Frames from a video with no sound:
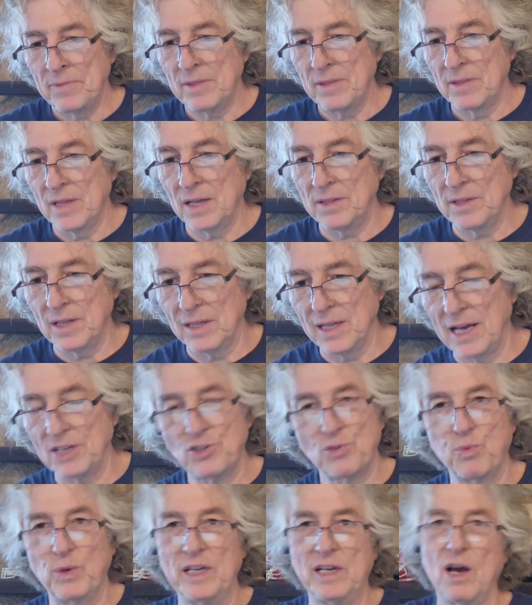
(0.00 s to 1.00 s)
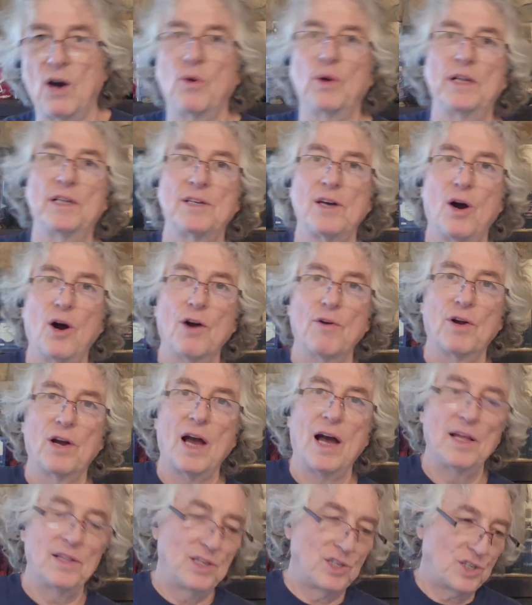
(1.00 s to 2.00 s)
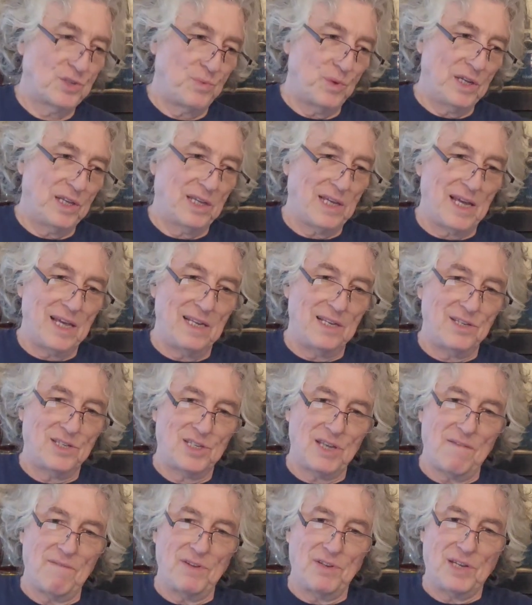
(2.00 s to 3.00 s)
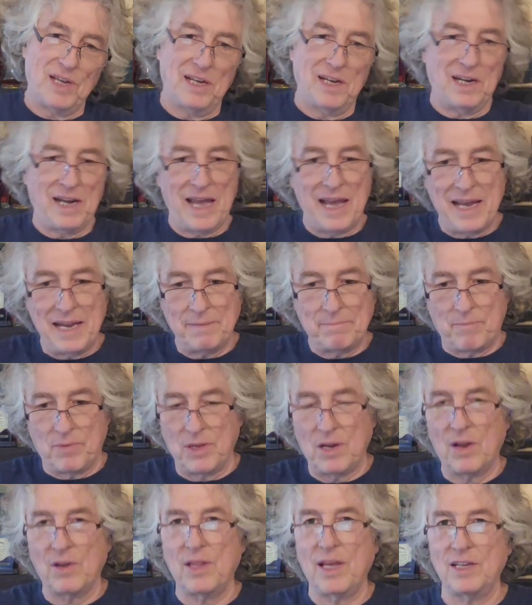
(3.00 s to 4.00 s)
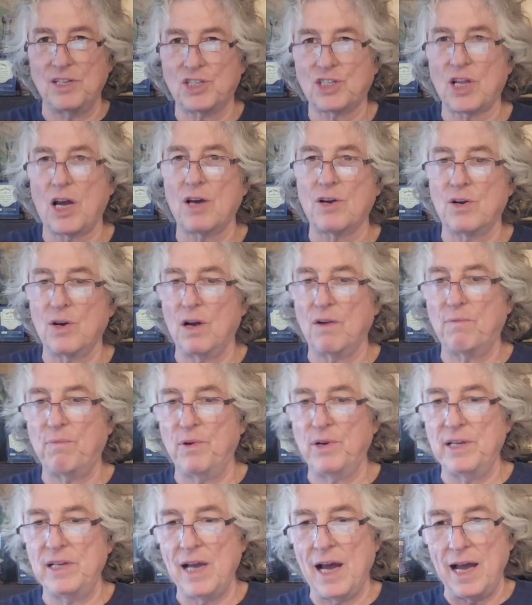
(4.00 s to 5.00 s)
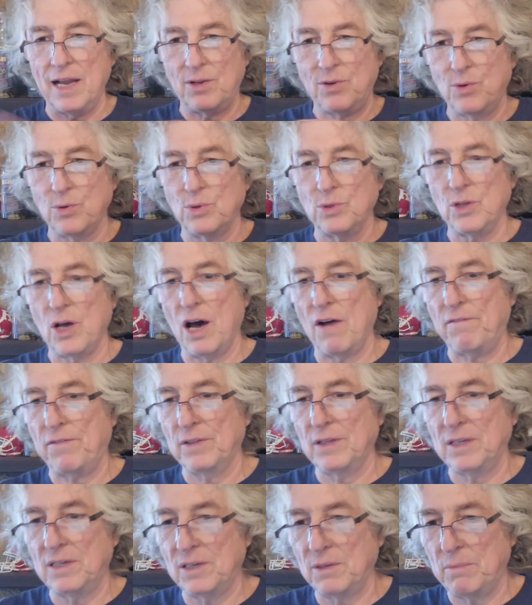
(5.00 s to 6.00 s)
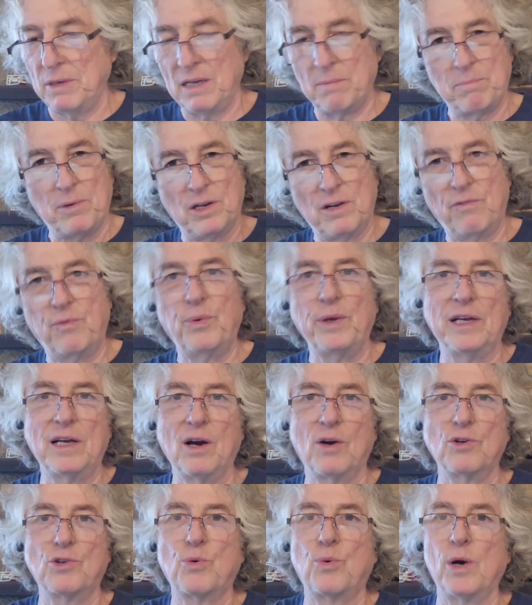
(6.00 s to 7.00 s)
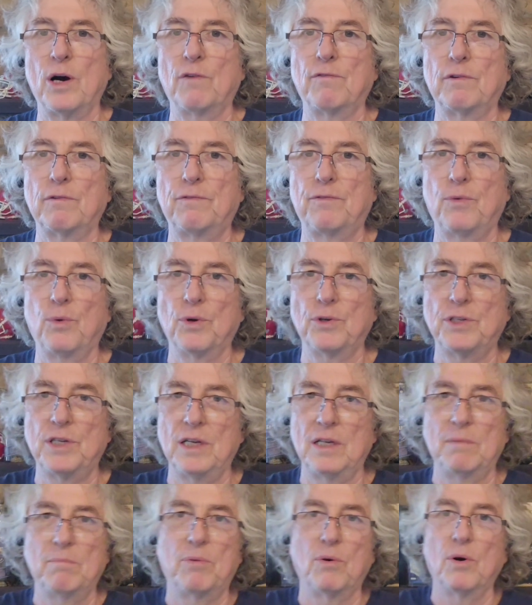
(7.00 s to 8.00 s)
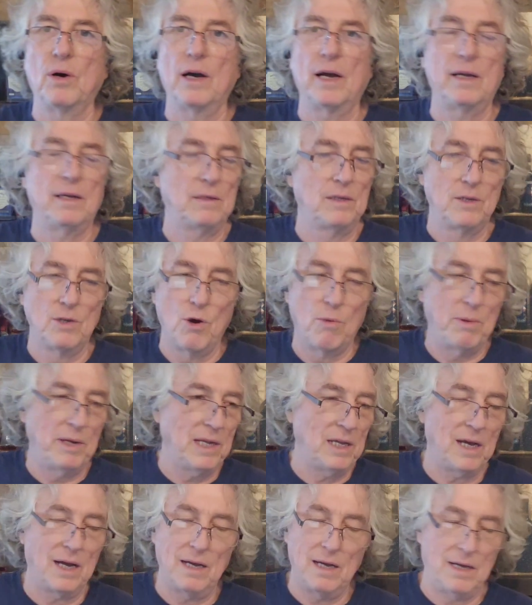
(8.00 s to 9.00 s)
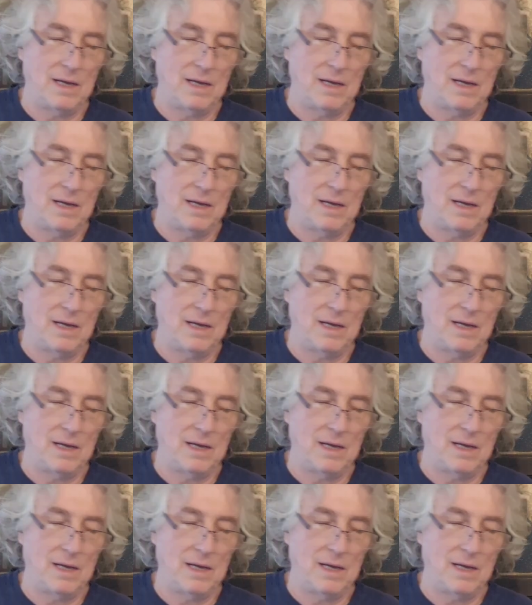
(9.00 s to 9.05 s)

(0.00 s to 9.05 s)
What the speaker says: nonetheless, we go into Oregon this weekend, 17-8. They started off pretty hot, cooled off a little bit, but if we go 12-14, boy, nobody,